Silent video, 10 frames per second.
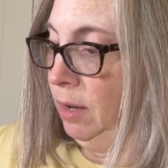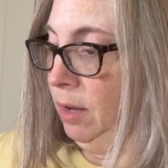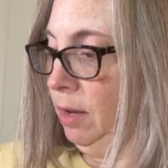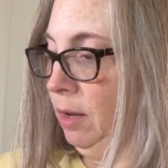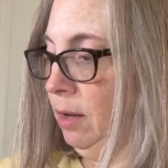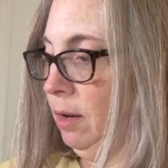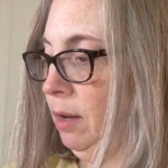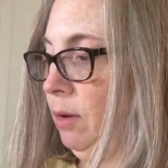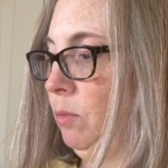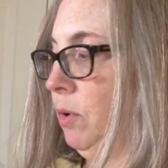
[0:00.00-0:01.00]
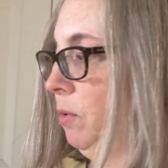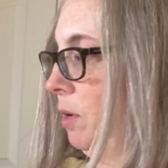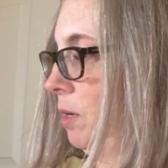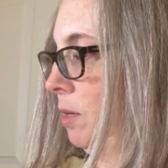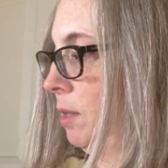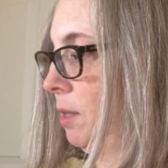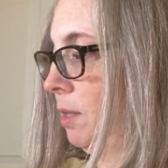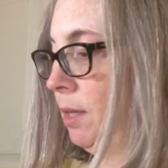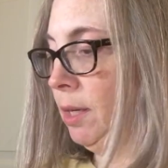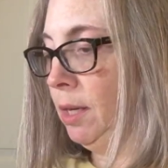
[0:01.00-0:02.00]
and then we're going to
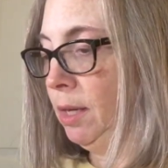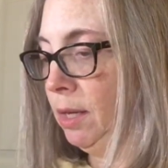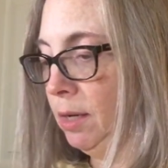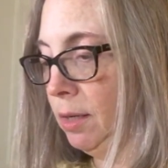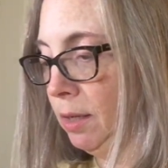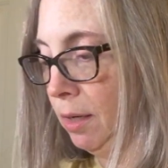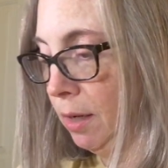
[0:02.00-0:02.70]
stick it